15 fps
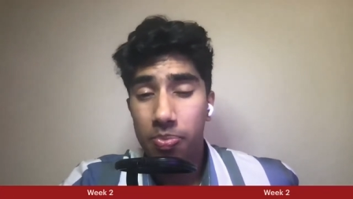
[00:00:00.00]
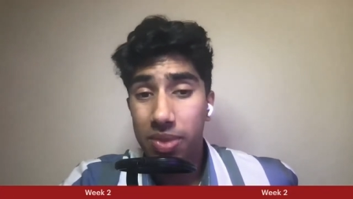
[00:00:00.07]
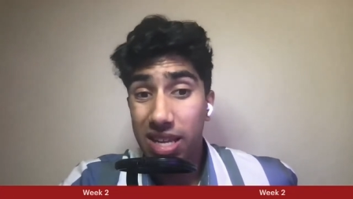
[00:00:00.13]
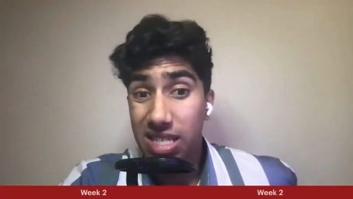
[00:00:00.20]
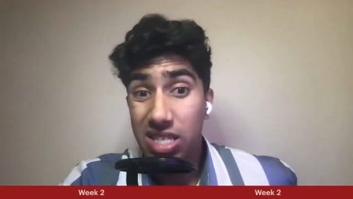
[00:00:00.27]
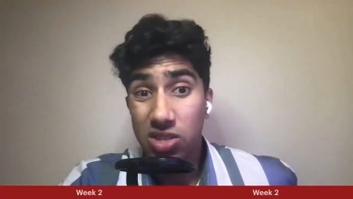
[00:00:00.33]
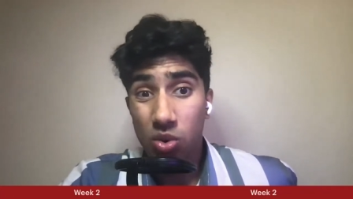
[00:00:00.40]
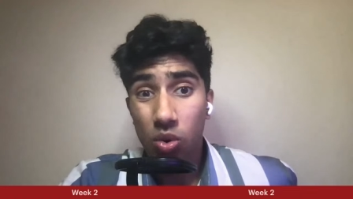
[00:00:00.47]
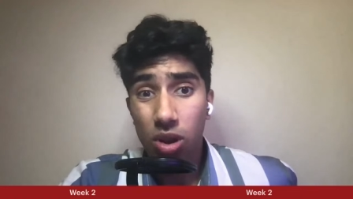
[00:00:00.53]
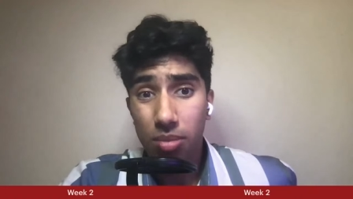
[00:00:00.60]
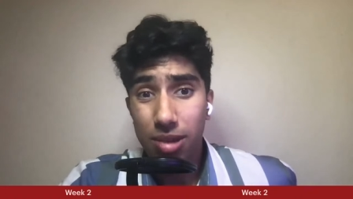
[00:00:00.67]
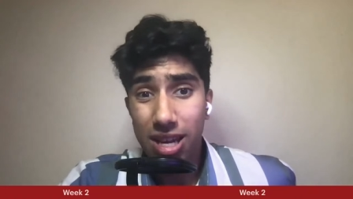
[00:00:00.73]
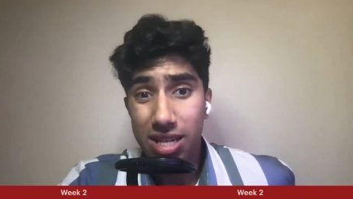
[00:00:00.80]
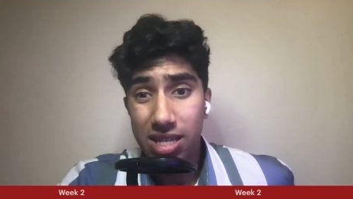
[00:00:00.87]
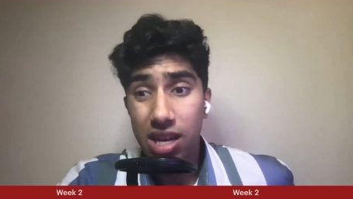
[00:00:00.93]
this is going to
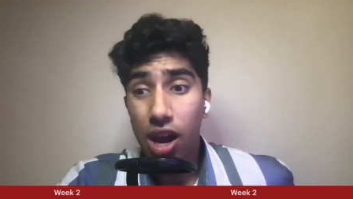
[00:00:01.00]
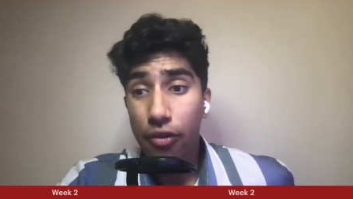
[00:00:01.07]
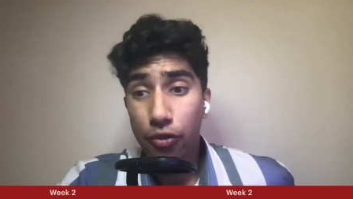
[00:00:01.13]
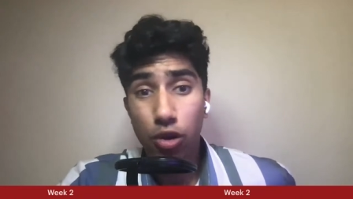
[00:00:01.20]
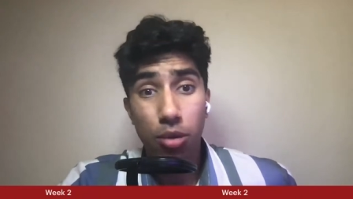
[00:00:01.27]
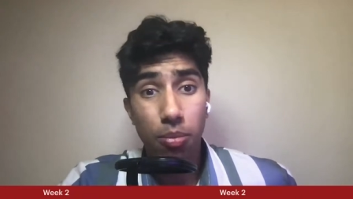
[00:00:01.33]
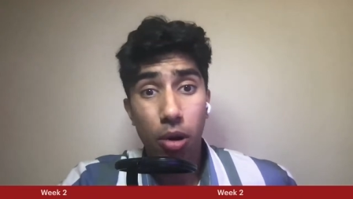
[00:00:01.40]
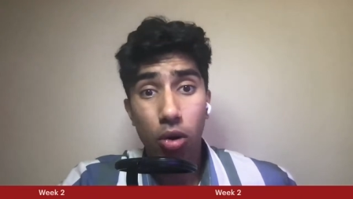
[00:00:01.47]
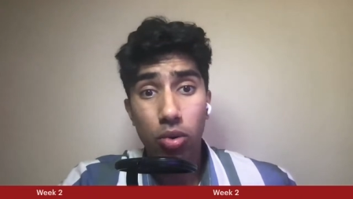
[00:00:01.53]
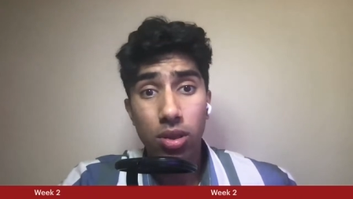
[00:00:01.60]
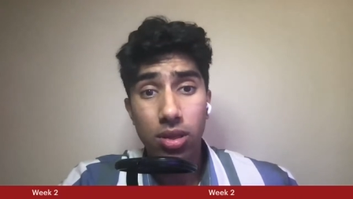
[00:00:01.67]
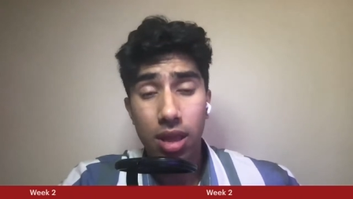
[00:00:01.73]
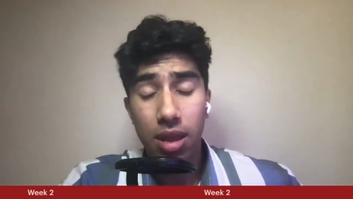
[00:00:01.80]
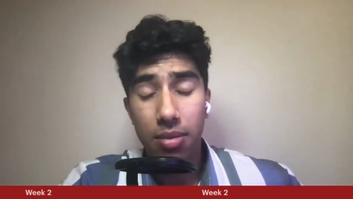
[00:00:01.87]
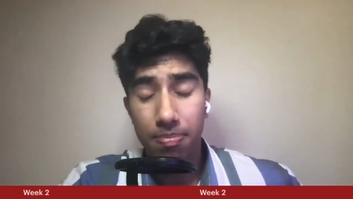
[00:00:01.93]
be a tougher
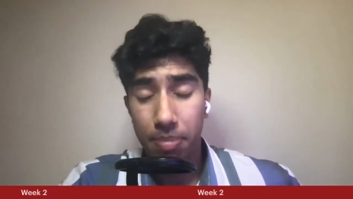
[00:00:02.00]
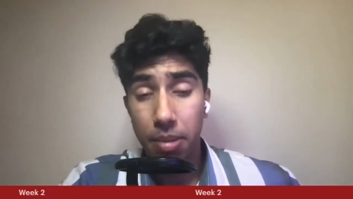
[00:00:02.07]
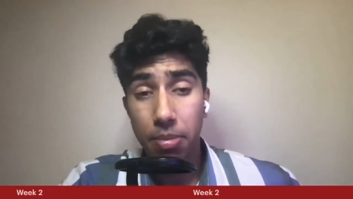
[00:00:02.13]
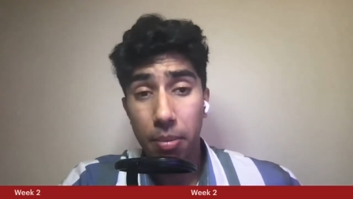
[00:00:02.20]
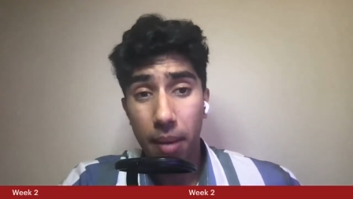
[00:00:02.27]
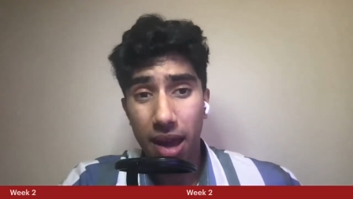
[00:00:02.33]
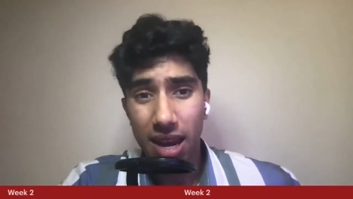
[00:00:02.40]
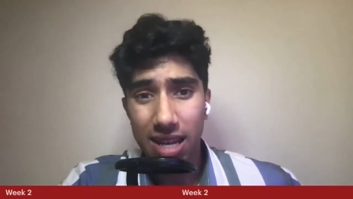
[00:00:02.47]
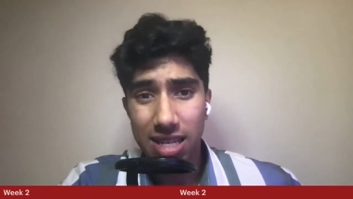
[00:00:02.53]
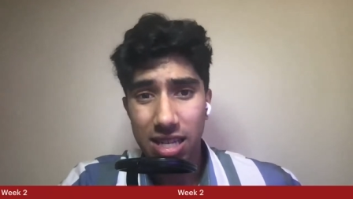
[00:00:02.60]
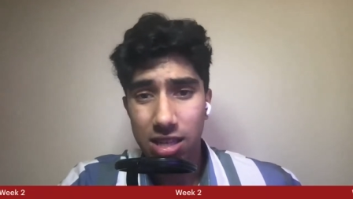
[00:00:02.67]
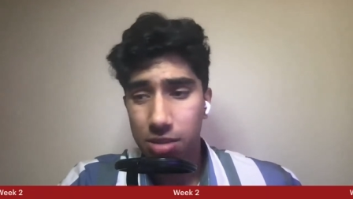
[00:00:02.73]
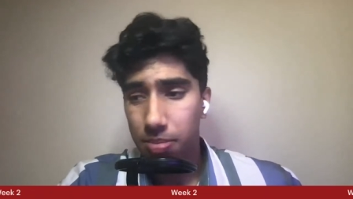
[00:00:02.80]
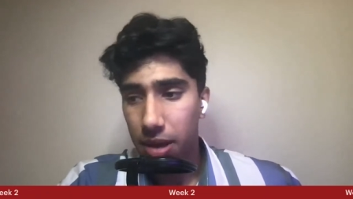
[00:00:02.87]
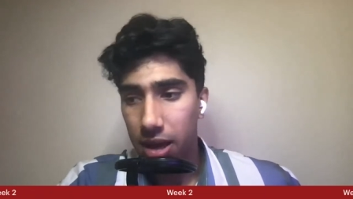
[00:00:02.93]
opponent than people might
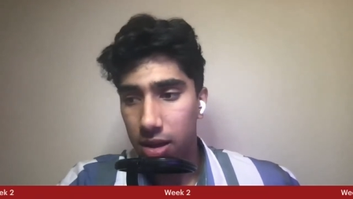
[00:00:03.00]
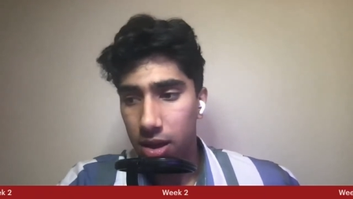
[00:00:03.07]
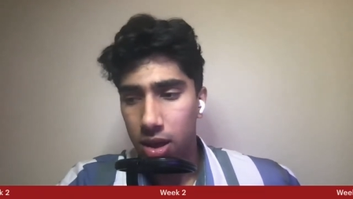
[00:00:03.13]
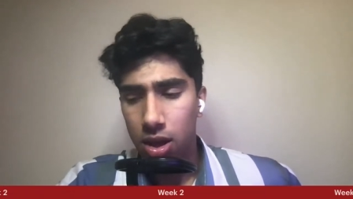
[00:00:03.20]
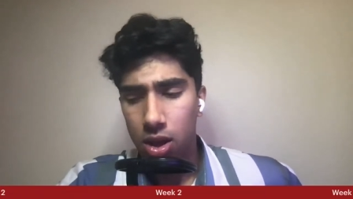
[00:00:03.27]
anticipate.